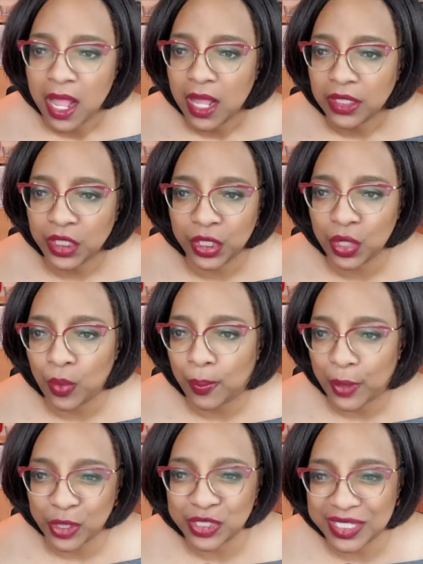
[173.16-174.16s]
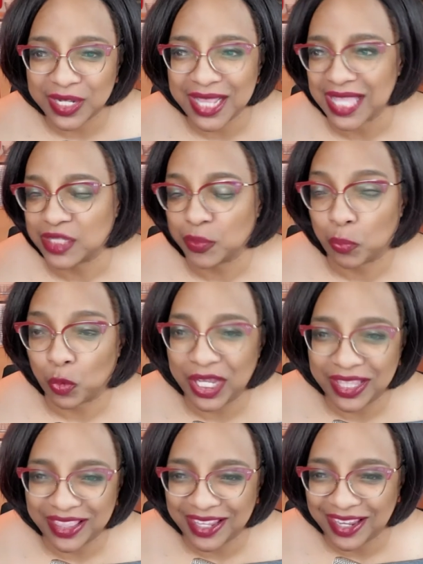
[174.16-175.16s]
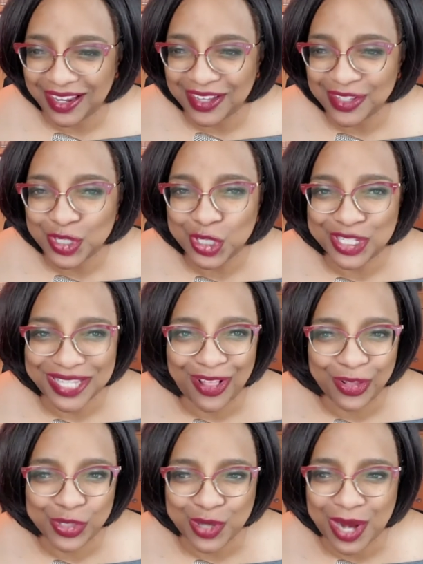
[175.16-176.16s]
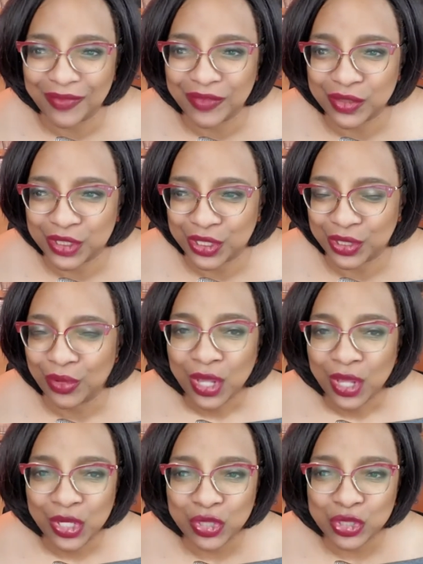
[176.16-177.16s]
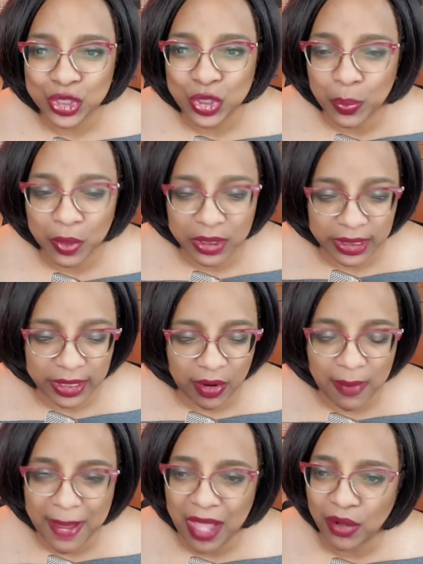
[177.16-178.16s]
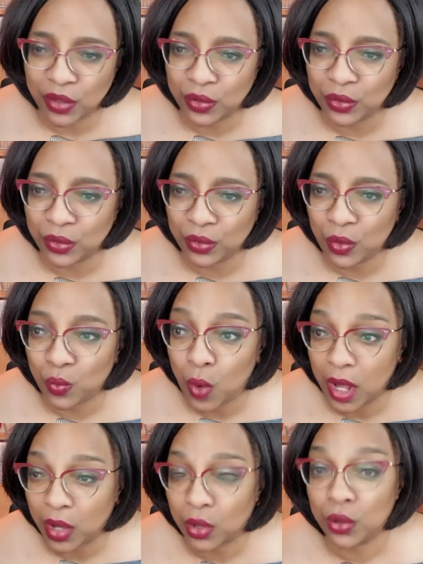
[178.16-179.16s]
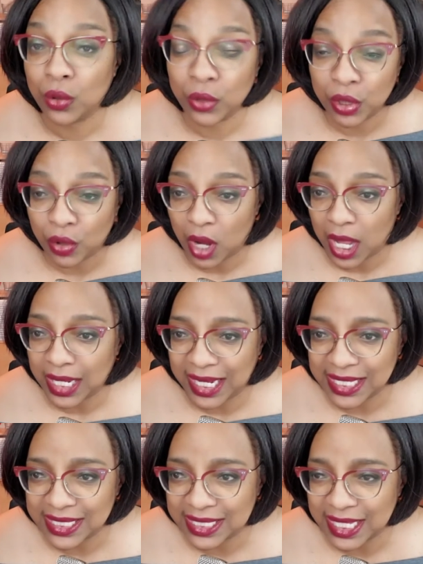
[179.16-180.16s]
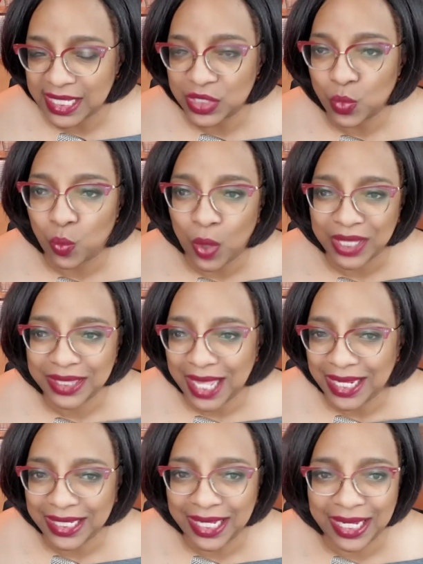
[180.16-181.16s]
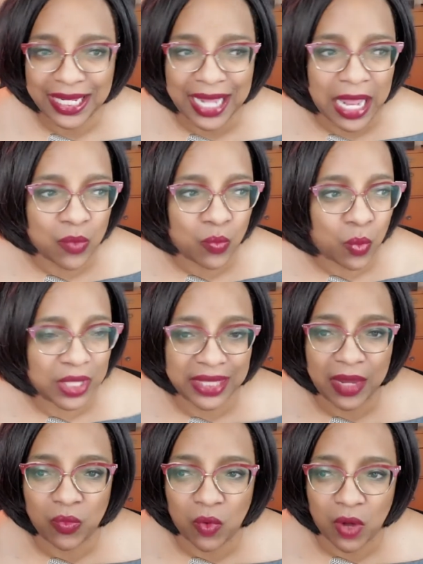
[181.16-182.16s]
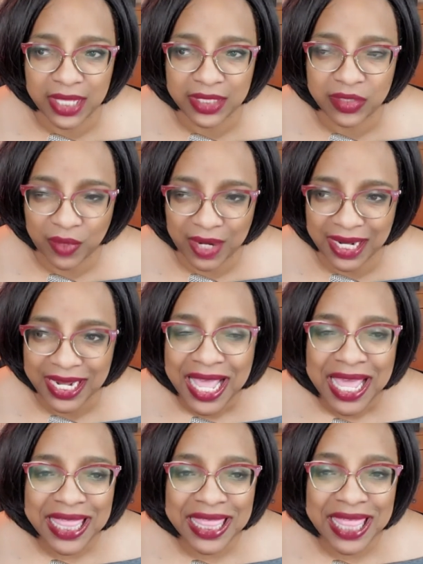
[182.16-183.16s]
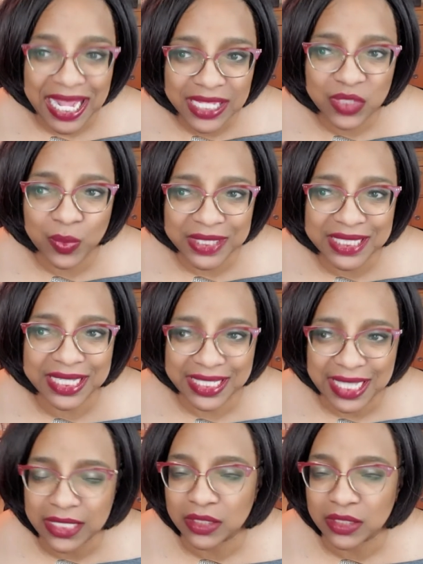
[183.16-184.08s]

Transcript: you know, person that's breathing to sell travel to. You're super clear about who, what, who your audience is, what they need and what they want, right? That is what success